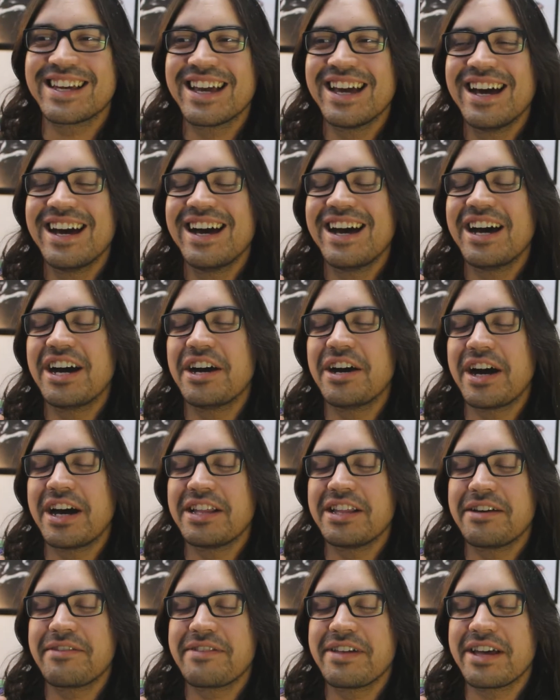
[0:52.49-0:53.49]
Like, oh,
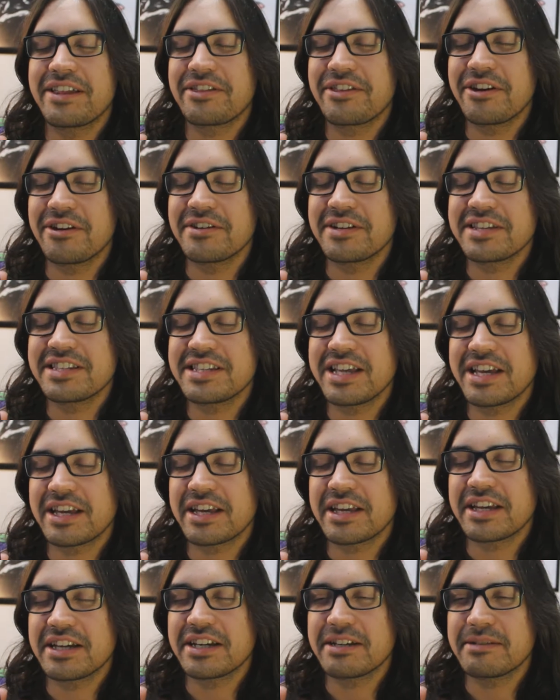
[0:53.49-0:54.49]
I love that though. It's
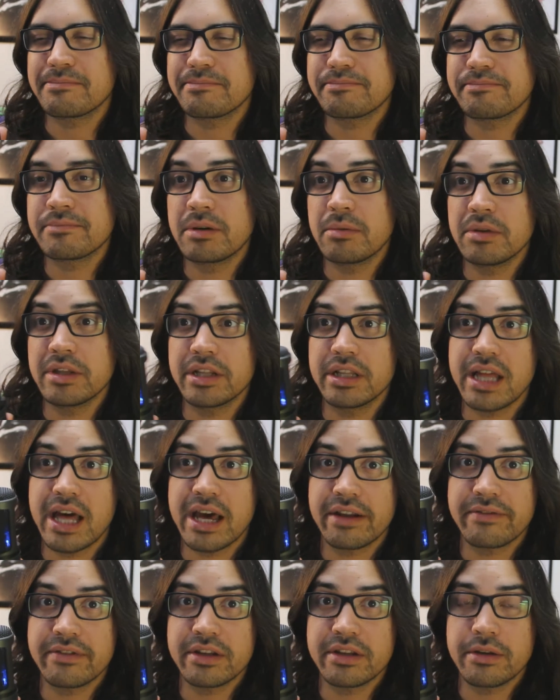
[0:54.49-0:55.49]
like, I'm a
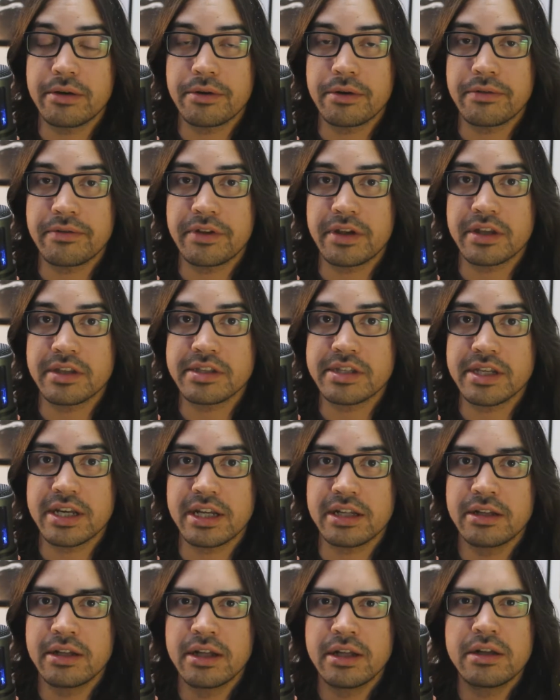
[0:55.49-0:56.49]
little out of it. Don't know if you can
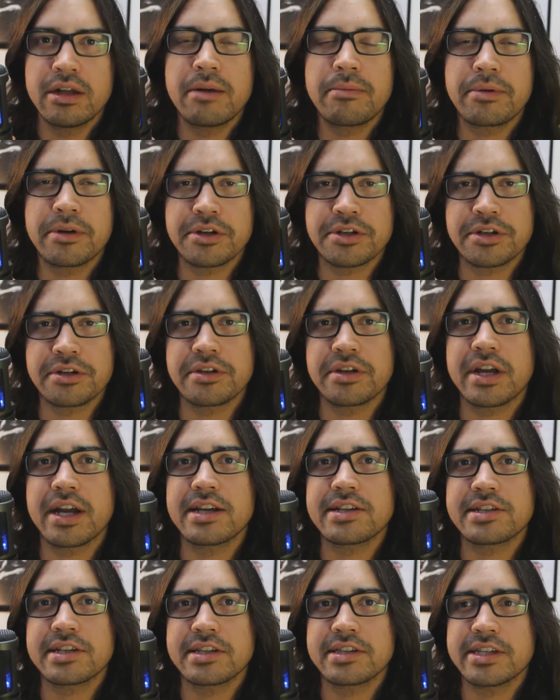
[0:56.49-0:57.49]
tell. I'm pretty sure you
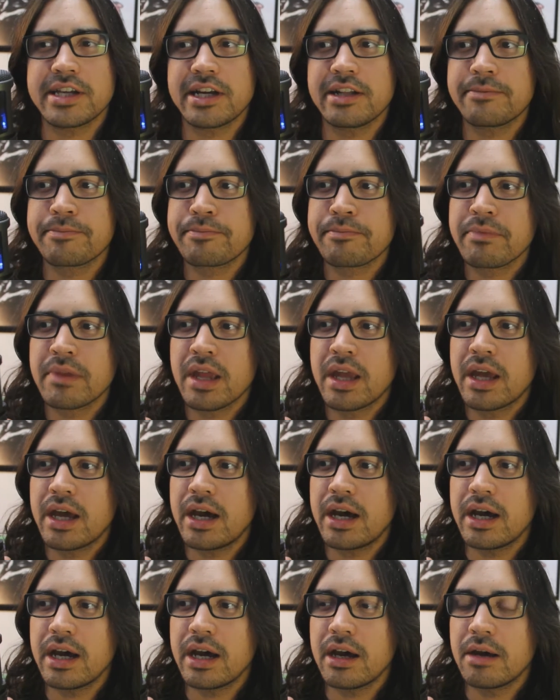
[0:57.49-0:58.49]
guys can tell.
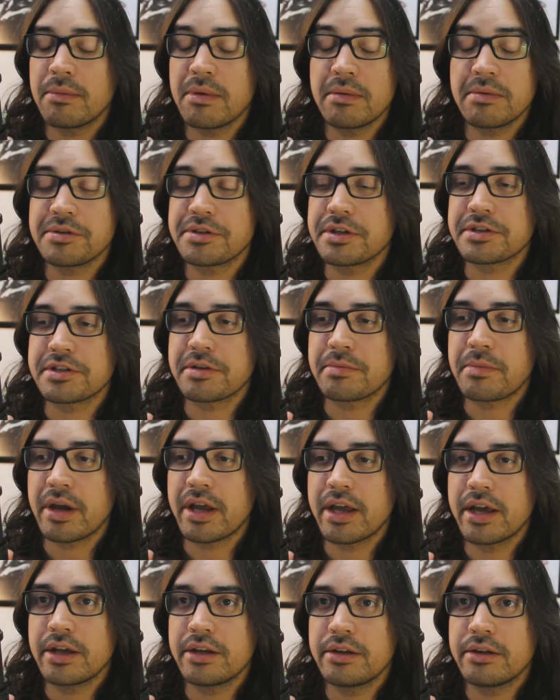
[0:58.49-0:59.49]
Maybe it's just
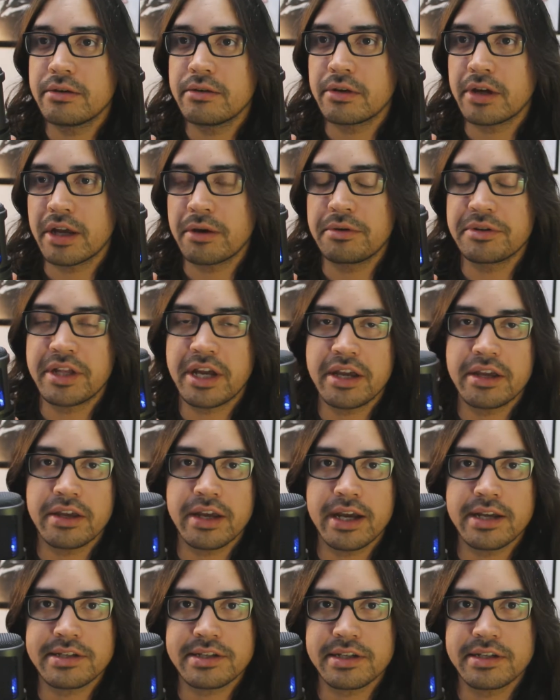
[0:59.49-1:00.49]
in my head. Okay, well, now
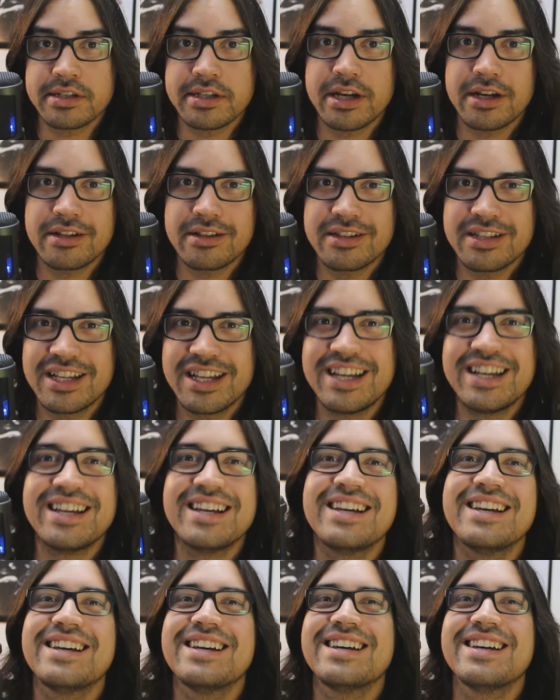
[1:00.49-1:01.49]
you guys can tell.
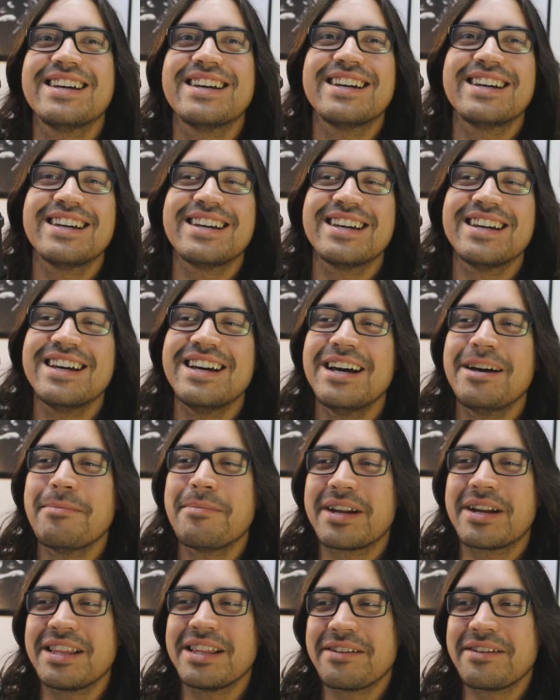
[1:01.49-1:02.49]

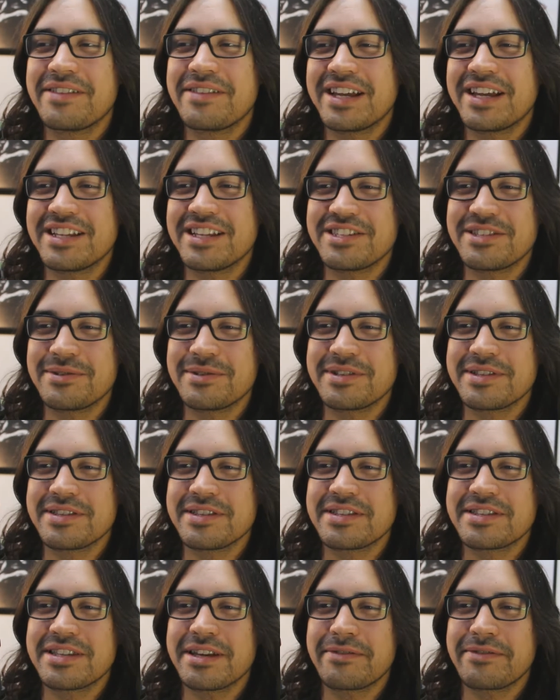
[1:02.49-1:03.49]
But I love that he's
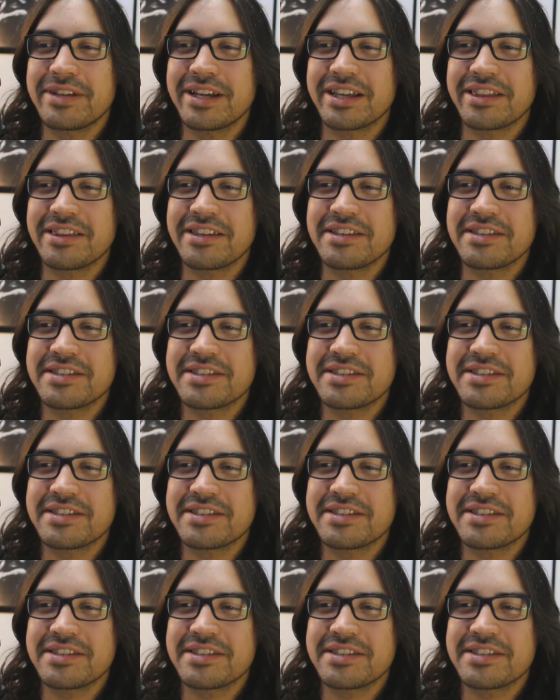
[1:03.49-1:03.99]
doing stuff